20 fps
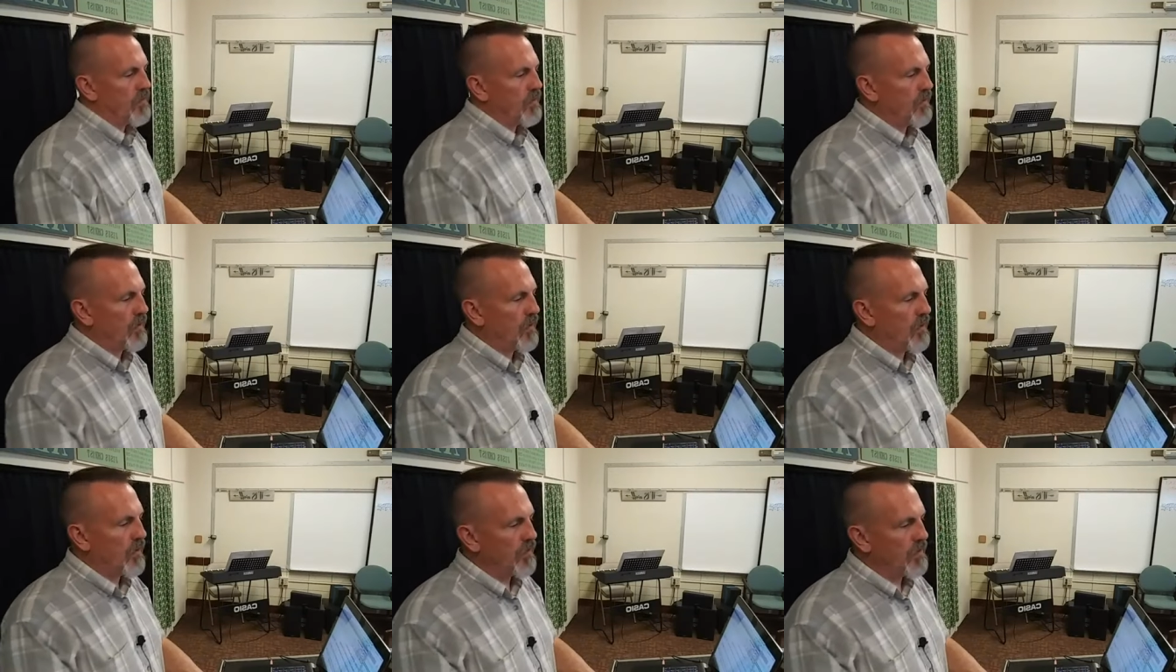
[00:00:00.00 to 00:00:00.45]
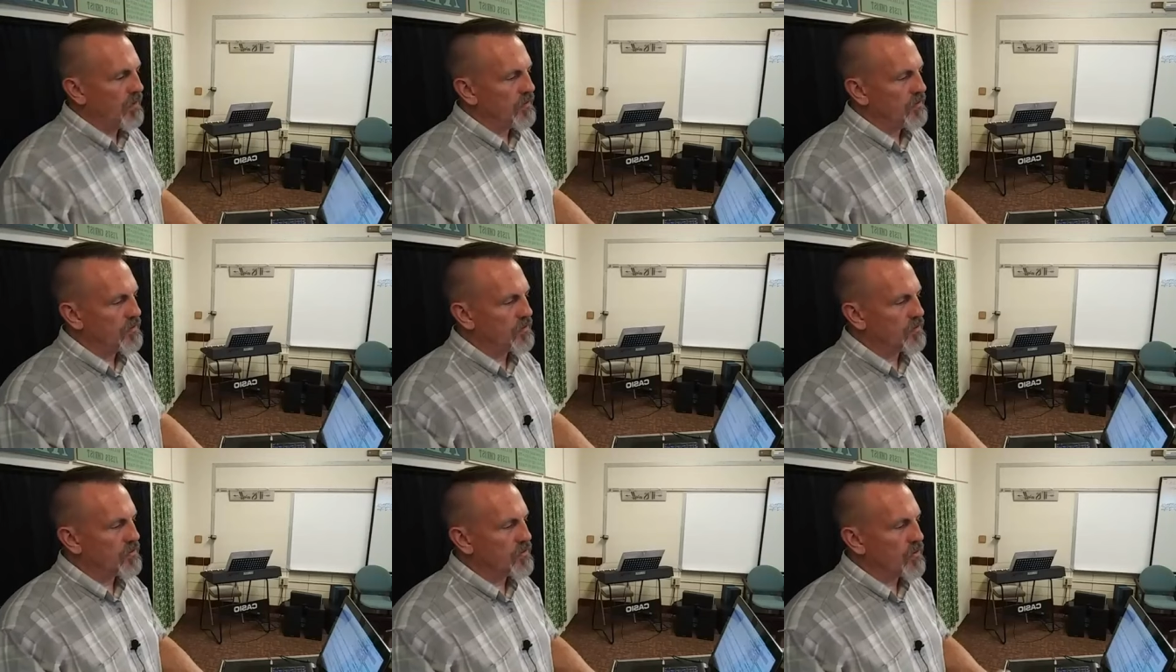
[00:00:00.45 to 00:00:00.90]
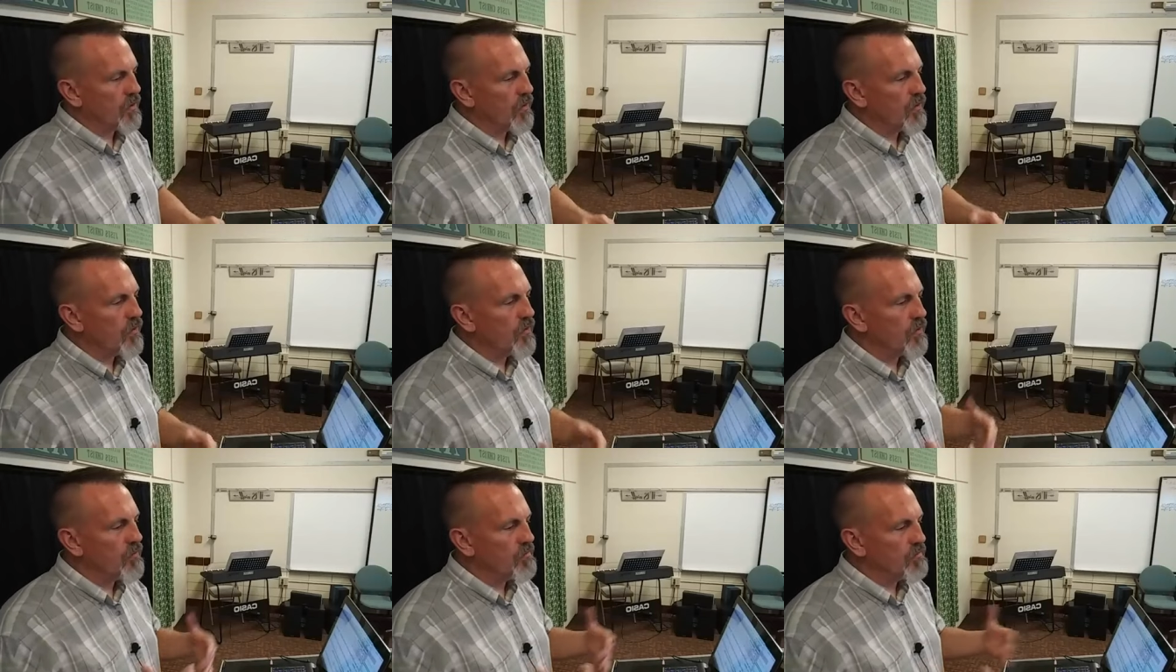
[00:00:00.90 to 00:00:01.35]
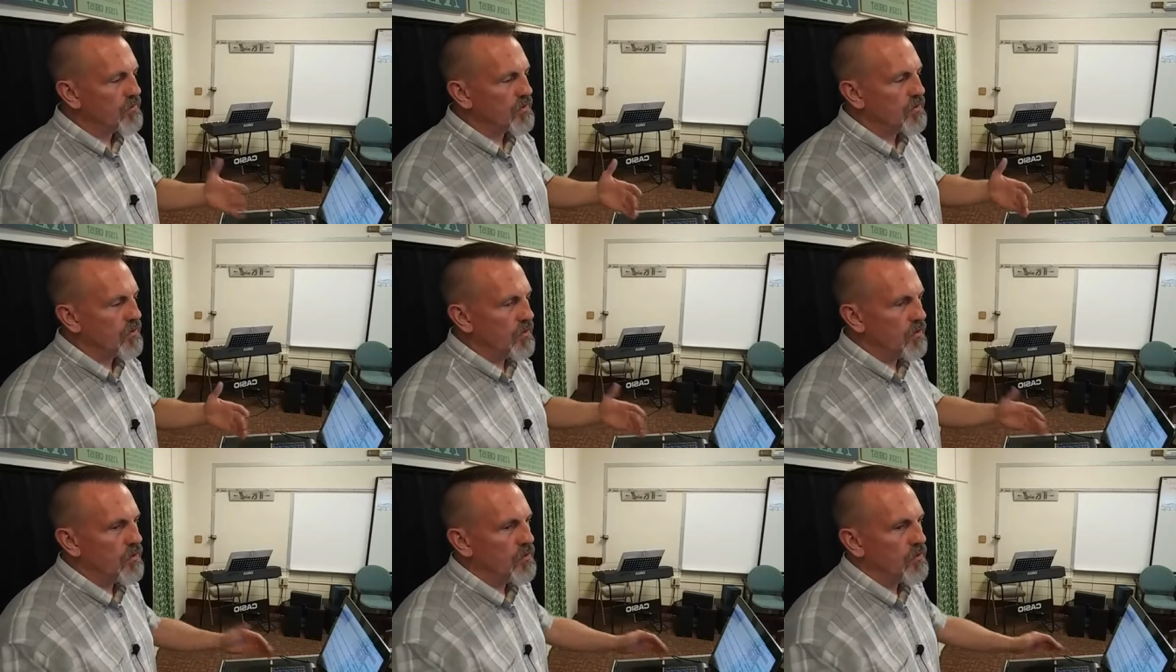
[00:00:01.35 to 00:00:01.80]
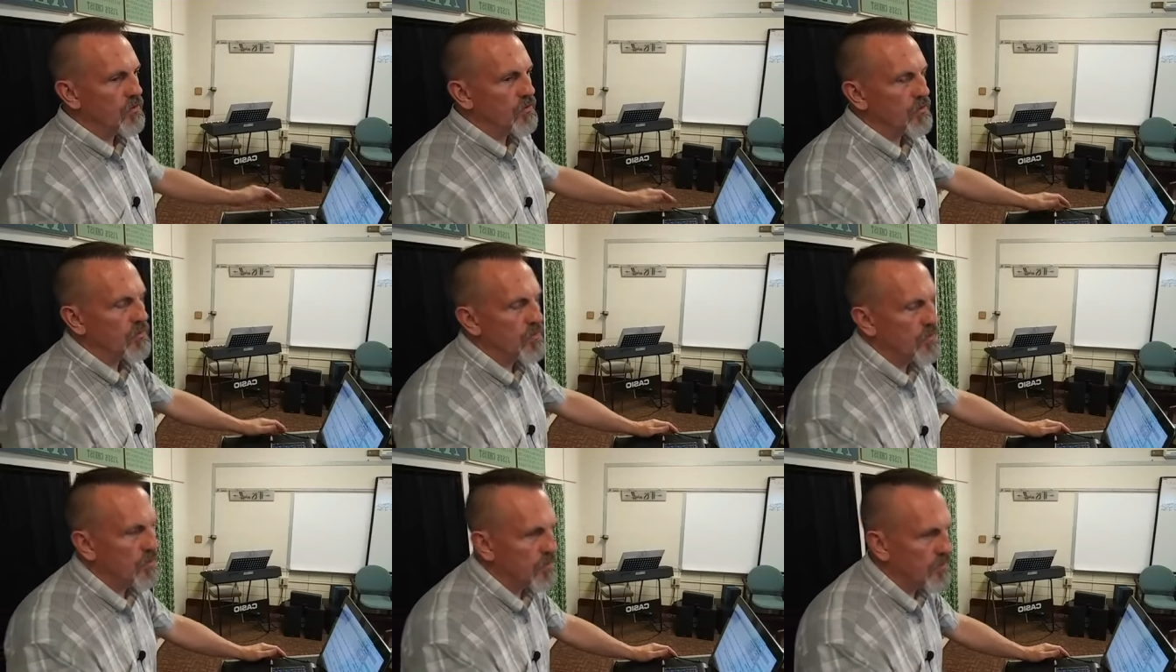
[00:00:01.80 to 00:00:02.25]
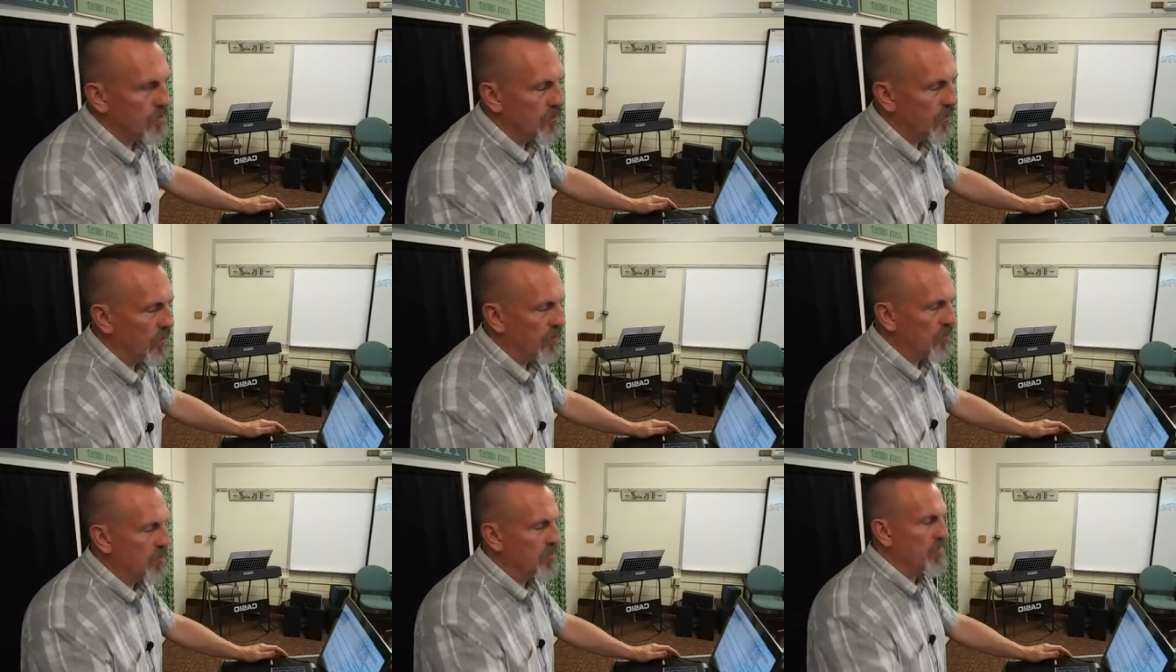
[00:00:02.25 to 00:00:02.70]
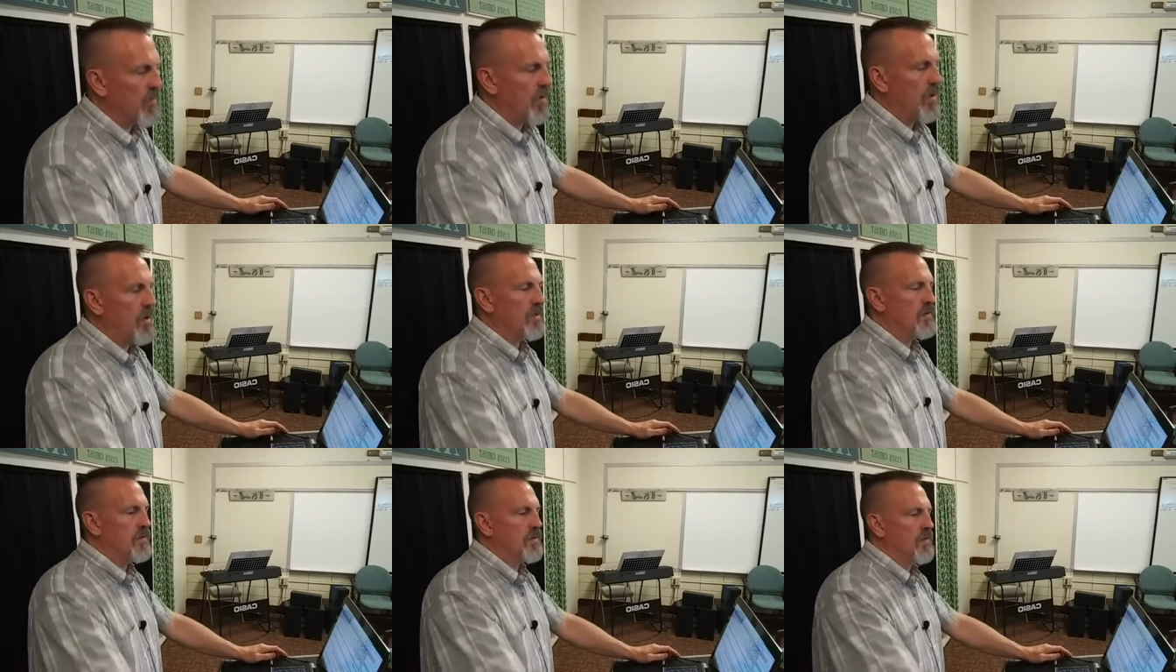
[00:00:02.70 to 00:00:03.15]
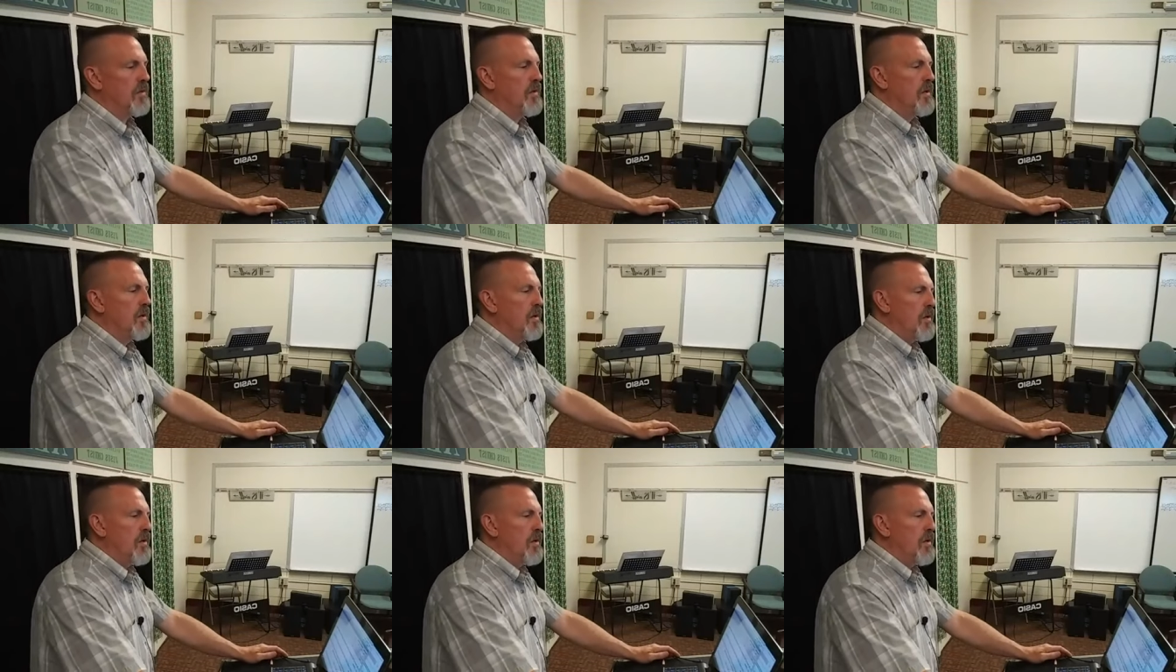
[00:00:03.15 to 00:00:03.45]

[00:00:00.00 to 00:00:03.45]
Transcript: there are these terms used to express